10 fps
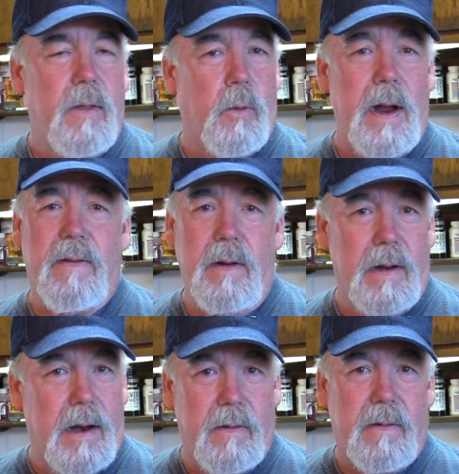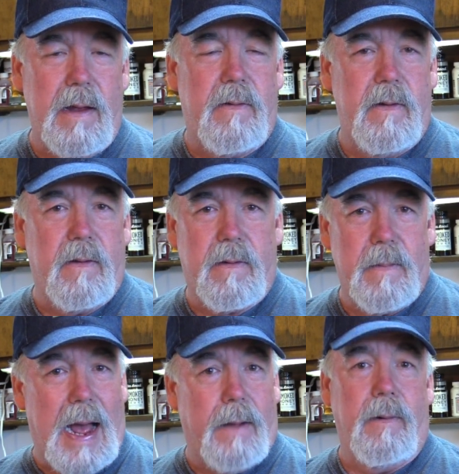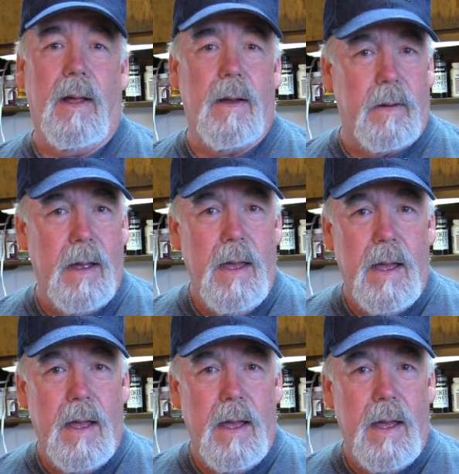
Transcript: The rest of the United States is just out of luck.